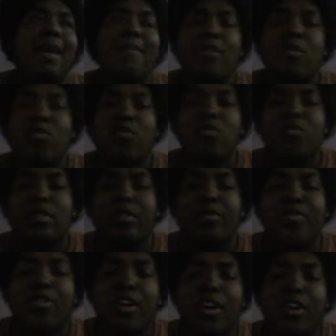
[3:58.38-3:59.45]
river
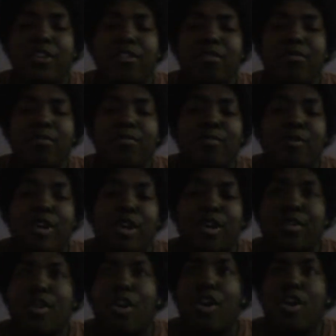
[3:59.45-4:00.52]
under a
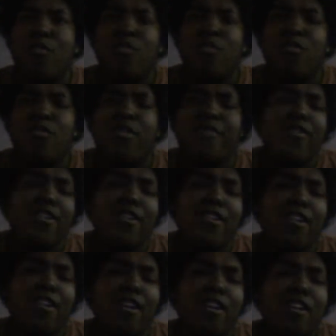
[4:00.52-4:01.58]
river.
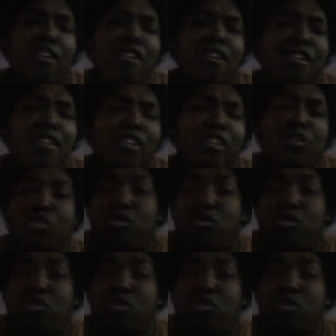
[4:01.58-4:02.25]
It's